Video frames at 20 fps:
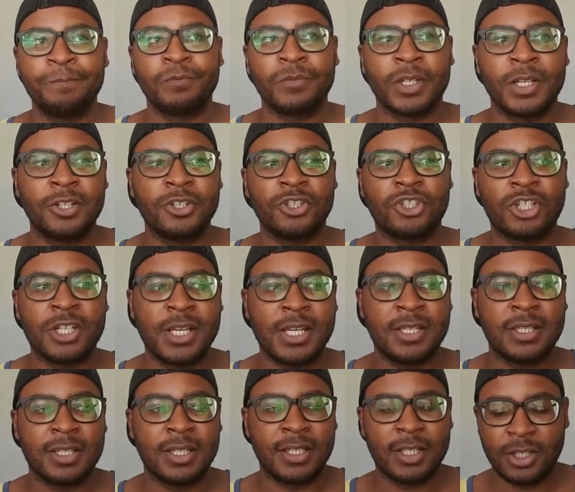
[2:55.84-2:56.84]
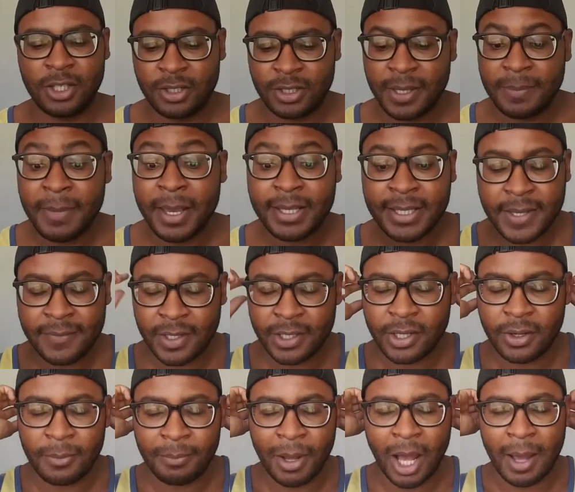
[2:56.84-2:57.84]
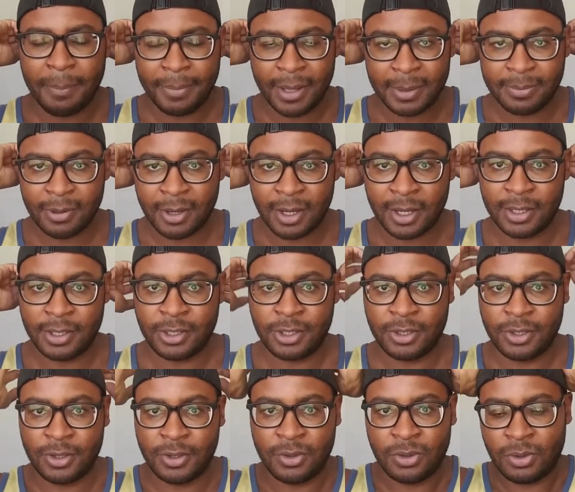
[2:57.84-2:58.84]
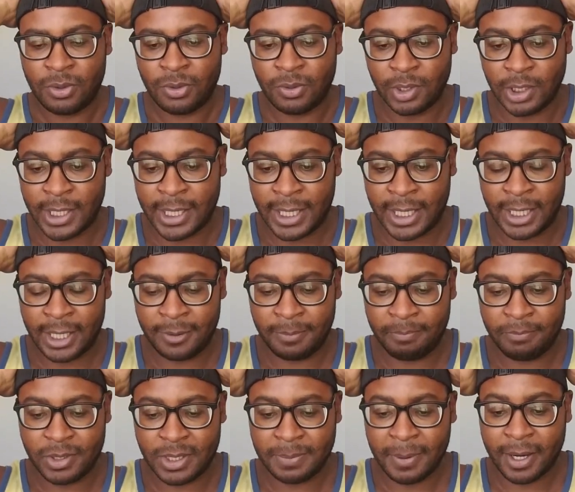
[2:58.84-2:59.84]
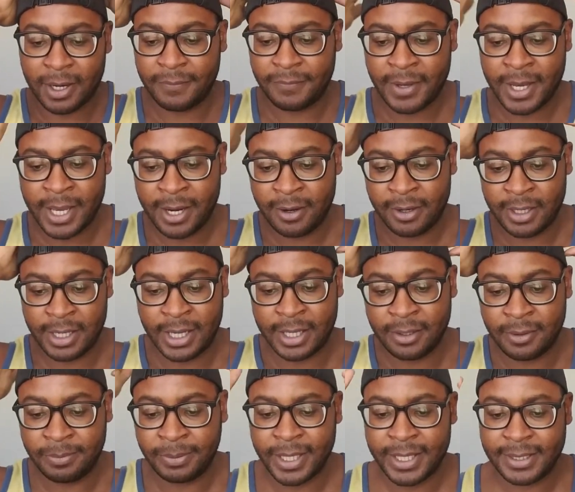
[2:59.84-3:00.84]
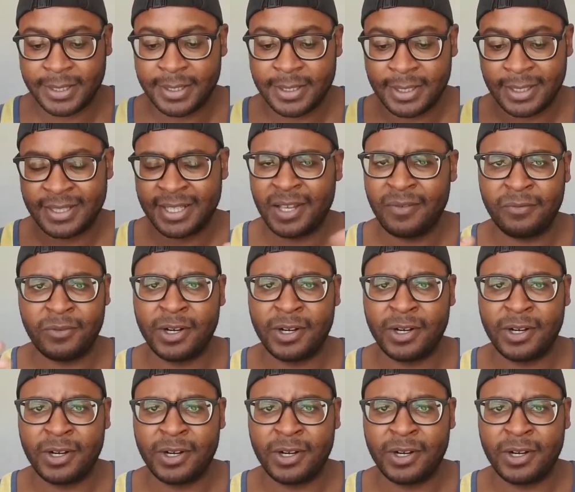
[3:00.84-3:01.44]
there's some mixtapes that don't pop up onto Spotify or any other places except for I'm